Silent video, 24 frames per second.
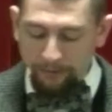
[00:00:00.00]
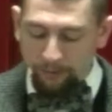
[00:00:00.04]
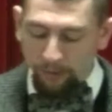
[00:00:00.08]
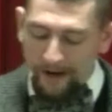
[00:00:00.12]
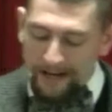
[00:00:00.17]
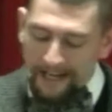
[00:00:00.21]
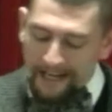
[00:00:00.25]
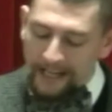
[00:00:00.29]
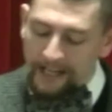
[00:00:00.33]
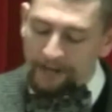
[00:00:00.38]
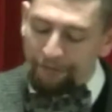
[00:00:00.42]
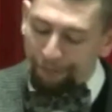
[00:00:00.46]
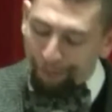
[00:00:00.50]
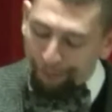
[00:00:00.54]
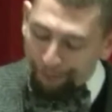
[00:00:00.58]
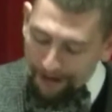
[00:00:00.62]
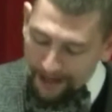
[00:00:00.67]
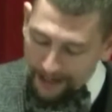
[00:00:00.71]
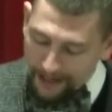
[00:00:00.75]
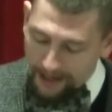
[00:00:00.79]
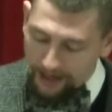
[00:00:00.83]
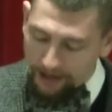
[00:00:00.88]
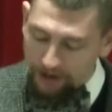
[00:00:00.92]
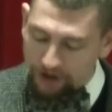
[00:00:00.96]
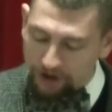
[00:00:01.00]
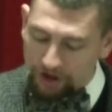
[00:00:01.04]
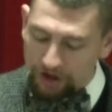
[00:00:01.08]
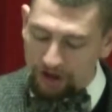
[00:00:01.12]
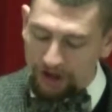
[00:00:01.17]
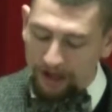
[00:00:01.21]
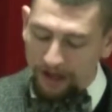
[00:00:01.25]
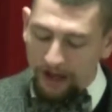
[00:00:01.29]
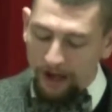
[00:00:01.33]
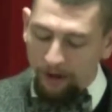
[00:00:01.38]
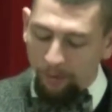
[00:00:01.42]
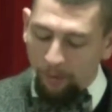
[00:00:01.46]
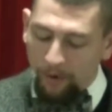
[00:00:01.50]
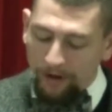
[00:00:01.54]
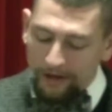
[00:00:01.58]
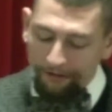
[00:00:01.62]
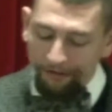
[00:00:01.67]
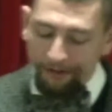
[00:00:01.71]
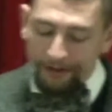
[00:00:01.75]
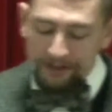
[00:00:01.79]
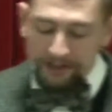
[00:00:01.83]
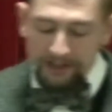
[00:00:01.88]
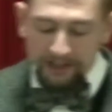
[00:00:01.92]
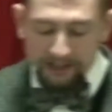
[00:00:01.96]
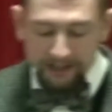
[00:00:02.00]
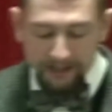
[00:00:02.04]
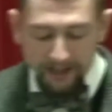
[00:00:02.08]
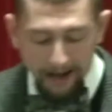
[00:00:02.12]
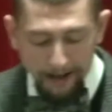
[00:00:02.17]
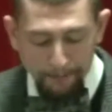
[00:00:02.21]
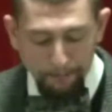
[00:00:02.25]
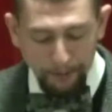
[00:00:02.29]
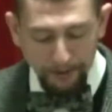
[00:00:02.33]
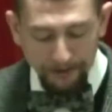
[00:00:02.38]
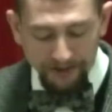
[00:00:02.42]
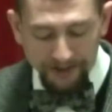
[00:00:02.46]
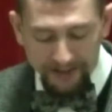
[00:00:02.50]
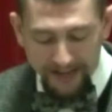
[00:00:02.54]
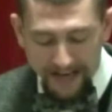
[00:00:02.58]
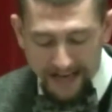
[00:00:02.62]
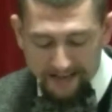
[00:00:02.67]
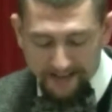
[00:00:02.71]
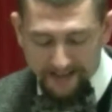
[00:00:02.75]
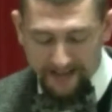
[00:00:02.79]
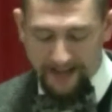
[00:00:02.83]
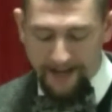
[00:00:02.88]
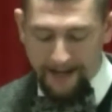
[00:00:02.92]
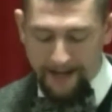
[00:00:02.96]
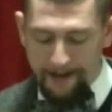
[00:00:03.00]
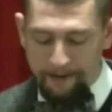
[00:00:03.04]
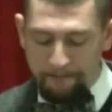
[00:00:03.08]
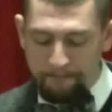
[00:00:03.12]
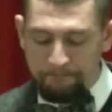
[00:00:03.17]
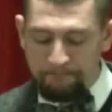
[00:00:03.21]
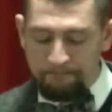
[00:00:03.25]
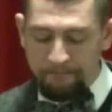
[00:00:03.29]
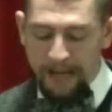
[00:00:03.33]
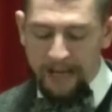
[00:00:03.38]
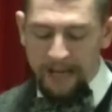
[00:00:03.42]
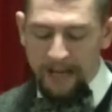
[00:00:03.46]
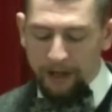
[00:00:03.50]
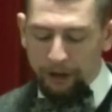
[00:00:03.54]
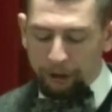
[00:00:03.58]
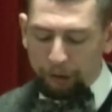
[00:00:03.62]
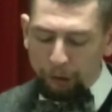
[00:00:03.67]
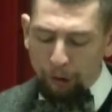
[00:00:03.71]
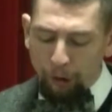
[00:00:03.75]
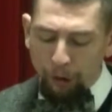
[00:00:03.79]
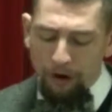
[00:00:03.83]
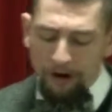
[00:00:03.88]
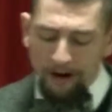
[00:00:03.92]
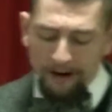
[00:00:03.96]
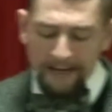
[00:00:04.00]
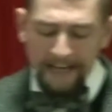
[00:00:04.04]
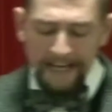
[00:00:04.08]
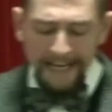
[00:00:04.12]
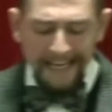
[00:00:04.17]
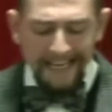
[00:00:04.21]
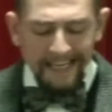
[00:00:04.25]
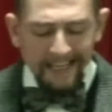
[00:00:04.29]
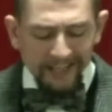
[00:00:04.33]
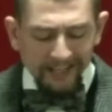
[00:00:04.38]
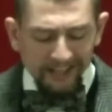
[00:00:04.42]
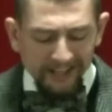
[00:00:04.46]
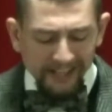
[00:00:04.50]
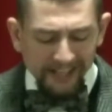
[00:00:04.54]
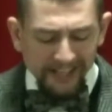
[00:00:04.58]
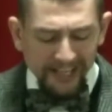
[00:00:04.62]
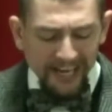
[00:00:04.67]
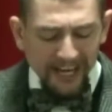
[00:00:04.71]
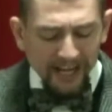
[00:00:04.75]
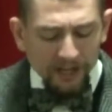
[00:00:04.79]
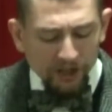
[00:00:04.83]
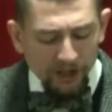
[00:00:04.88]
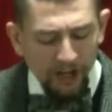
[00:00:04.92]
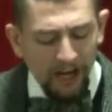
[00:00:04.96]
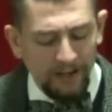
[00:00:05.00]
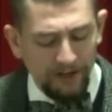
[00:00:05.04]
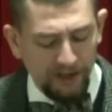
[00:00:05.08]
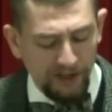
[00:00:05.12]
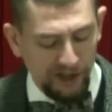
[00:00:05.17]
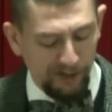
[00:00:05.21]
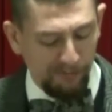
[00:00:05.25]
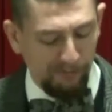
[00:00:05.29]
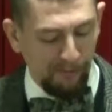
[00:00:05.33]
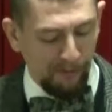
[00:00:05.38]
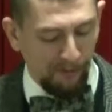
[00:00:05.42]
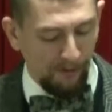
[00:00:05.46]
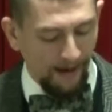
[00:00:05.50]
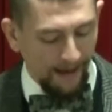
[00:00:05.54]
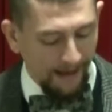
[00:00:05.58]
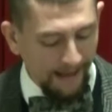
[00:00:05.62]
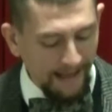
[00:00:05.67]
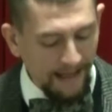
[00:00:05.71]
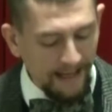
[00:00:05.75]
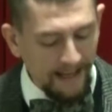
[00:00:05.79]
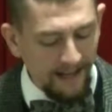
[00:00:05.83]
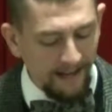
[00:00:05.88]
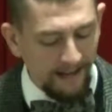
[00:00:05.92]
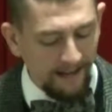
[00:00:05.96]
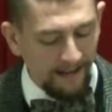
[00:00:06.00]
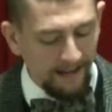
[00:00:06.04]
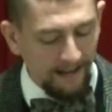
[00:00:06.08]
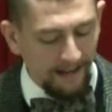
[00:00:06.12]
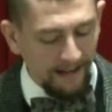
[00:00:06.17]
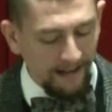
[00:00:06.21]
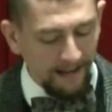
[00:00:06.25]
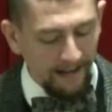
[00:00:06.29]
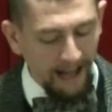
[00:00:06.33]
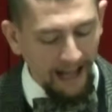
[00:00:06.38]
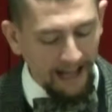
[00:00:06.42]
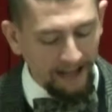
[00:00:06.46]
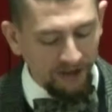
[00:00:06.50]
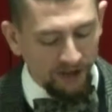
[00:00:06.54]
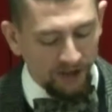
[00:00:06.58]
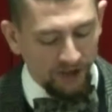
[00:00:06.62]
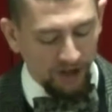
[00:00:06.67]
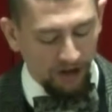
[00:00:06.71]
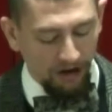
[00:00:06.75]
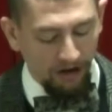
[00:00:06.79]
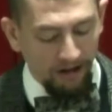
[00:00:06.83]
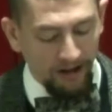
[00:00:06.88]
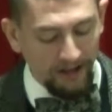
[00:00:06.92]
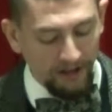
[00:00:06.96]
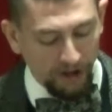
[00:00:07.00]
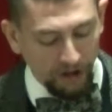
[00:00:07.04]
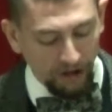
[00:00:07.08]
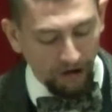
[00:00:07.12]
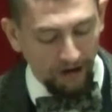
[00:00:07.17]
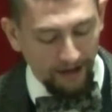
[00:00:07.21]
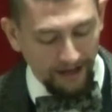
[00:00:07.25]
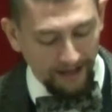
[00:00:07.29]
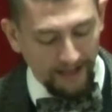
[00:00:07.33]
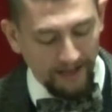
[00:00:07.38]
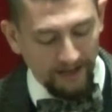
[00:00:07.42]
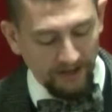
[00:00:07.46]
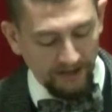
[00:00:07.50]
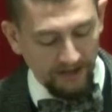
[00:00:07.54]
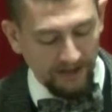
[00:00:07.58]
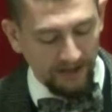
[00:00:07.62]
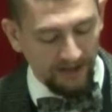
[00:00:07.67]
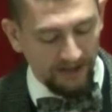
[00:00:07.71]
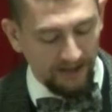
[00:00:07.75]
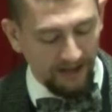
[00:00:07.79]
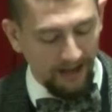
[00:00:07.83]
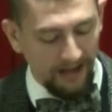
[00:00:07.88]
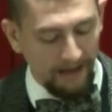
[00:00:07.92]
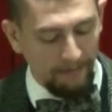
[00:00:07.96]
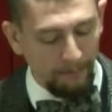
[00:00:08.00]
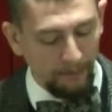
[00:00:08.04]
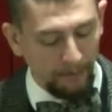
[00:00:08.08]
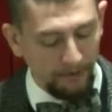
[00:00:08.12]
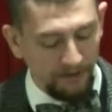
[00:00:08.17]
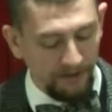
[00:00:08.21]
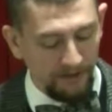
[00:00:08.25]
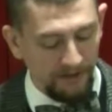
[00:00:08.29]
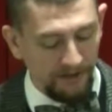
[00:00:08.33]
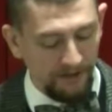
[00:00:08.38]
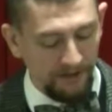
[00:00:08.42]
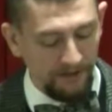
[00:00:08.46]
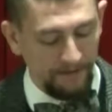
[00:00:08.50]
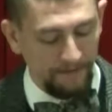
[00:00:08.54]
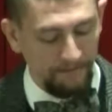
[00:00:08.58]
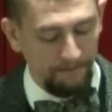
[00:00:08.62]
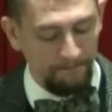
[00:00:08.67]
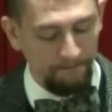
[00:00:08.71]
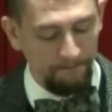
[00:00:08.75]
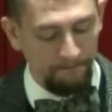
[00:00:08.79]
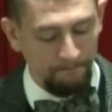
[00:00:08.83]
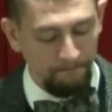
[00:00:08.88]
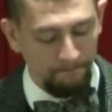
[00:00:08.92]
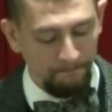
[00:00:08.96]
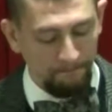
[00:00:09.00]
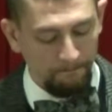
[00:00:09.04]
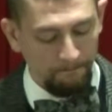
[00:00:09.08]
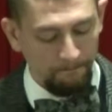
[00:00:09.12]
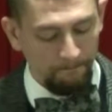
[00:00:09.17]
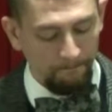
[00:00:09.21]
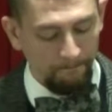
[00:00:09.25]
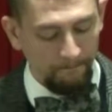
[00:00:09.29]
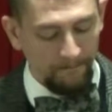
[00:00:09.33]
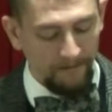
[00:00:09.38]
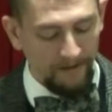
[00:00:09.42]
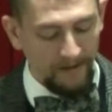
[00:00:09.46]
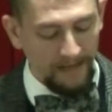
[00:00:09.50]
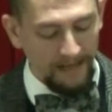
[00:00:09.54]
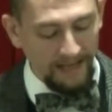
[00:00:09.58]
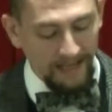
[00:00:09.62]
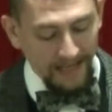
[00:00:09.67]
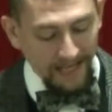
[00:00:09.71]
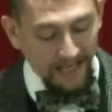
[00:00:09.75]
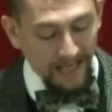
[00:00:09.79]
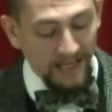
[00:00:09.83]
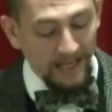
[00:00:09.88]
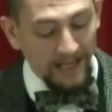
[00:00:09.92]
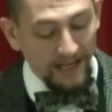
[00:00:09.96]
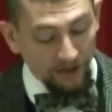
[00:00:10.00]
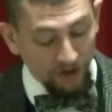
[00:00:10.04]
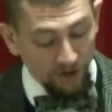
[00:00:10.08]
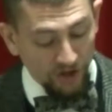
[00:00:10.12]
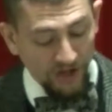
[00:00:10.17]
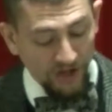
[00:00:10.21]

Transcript: and when he finished, one of his disciples said to him, Lord, teach us to pray as John taught his disciples. And he,